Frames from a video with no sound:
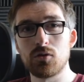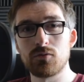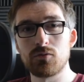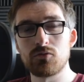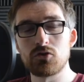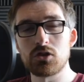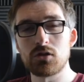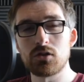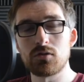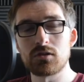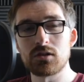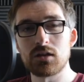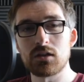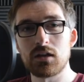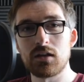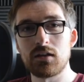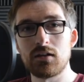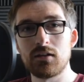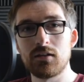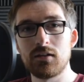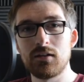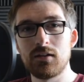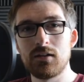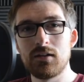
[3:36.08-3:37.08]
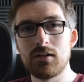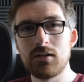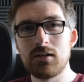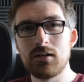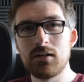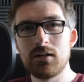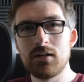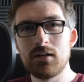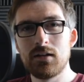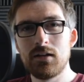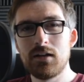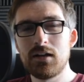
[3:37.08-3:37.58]
Call of Duty,
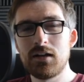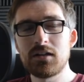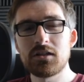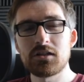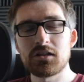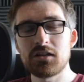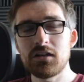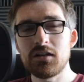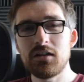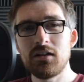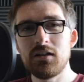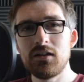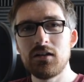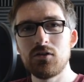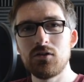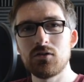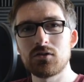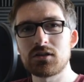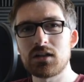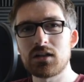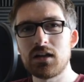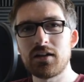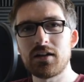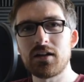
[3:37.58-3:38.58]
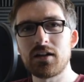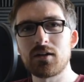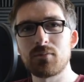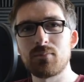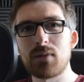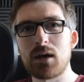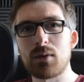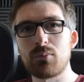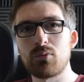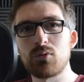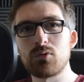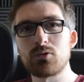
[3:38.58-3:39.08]
is suddenly you're taking
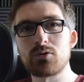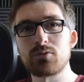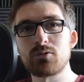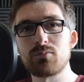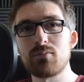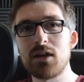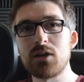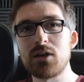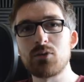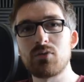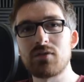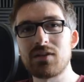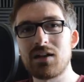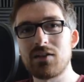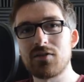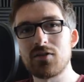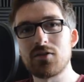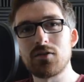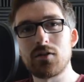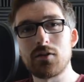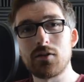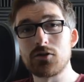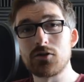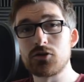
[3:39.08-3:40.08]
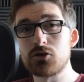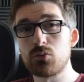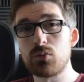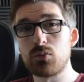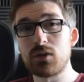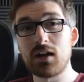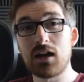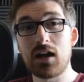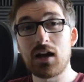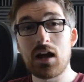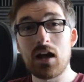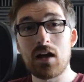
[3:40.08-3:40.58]
a map which was made without the knowledge
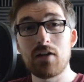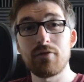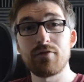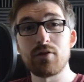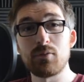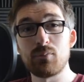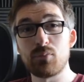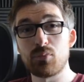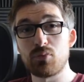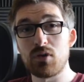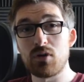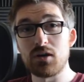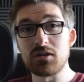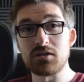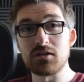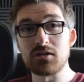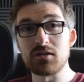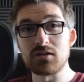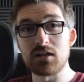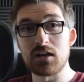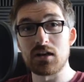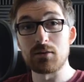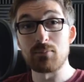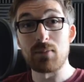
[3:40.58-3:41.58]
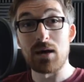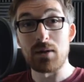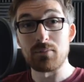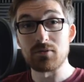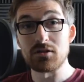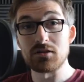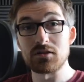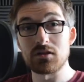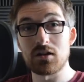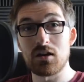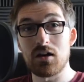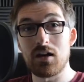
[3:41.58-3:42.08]
that we have in present day
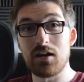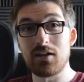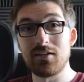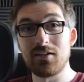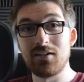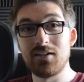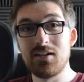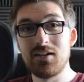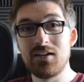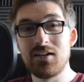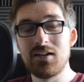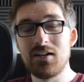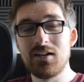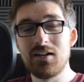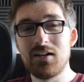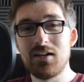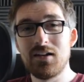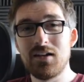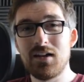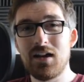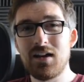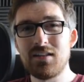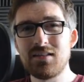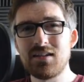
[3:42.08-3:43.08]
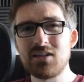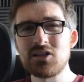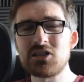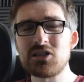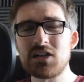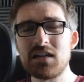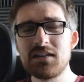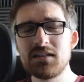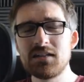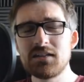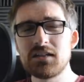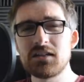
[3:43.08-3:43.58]
map design, and they
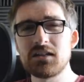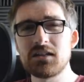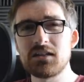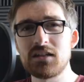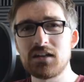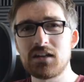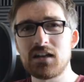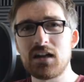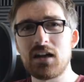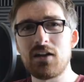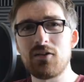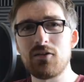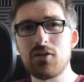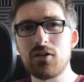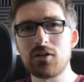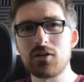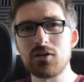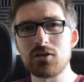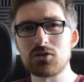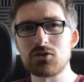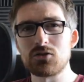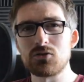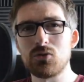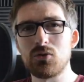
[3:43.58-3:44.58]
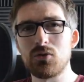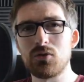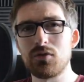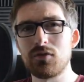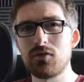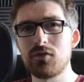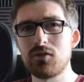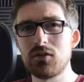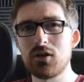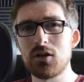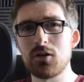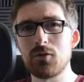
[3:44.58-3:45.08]
tend to stick out like a sore
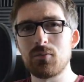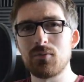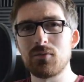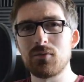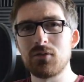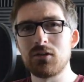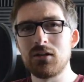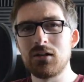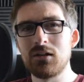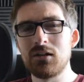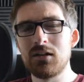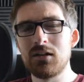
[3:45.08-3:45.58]
thumb.